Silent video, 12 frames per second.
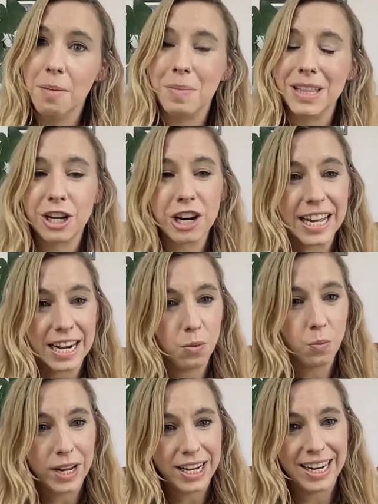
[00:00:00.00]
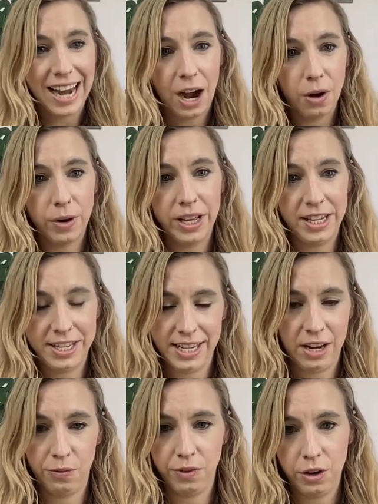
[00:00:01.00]
but they're getting weeded out in these
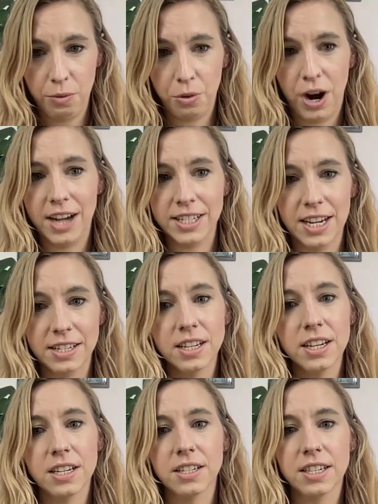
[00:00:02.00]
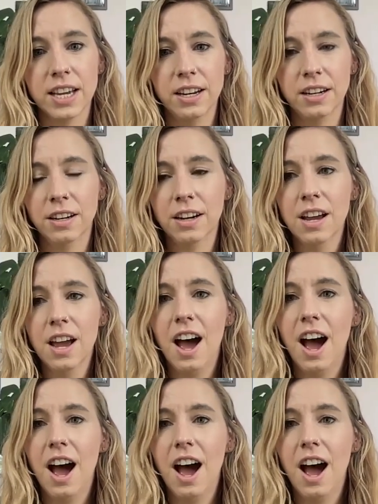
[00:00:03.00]
interview processes. And